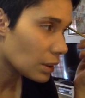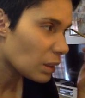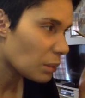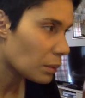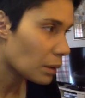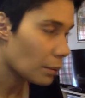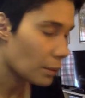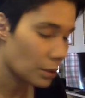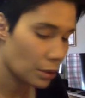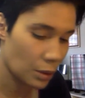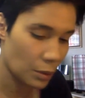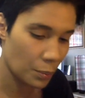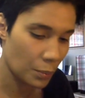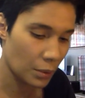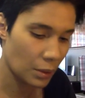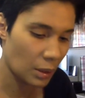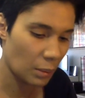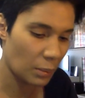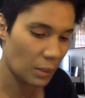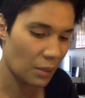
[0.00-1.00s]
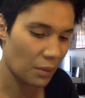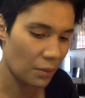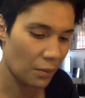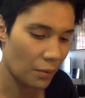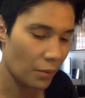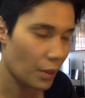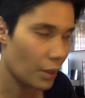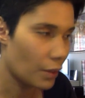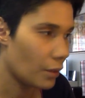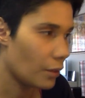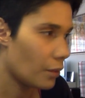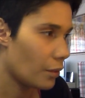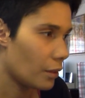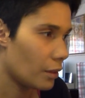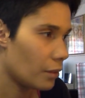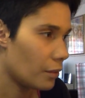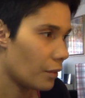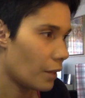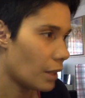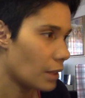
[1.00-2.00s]
Sometimes I just put something very, very
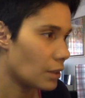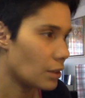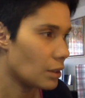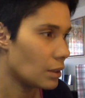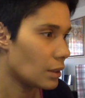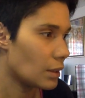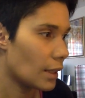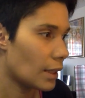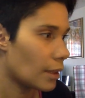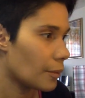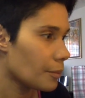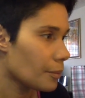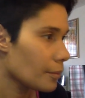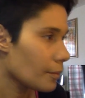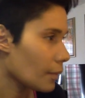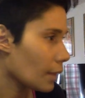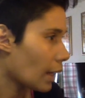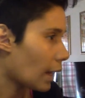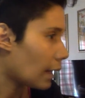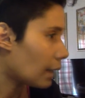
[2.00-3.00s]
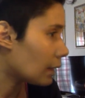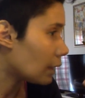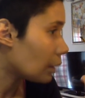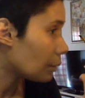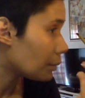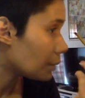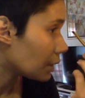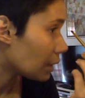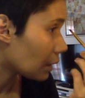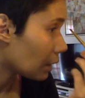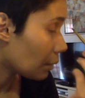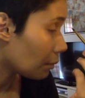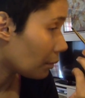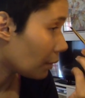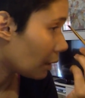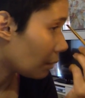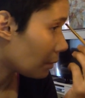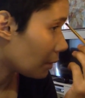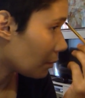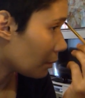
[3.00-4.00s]
fast, just like lipstick and
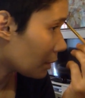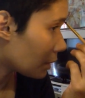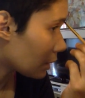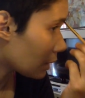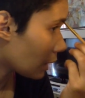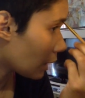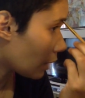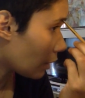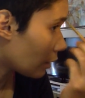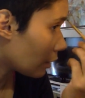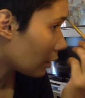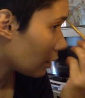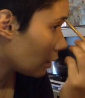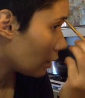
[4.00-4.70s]
maybe mascara